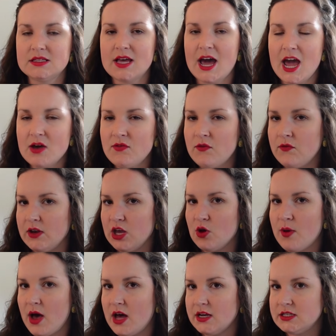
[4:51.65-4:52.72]
I have a video
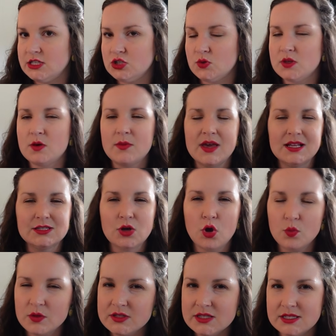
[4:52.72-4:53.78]
about how to teach rhythm. It's
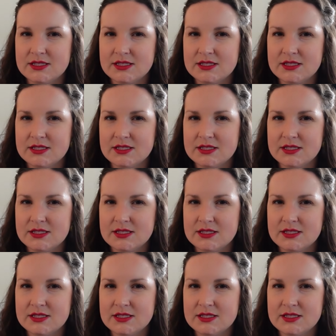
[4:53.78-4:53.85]
almost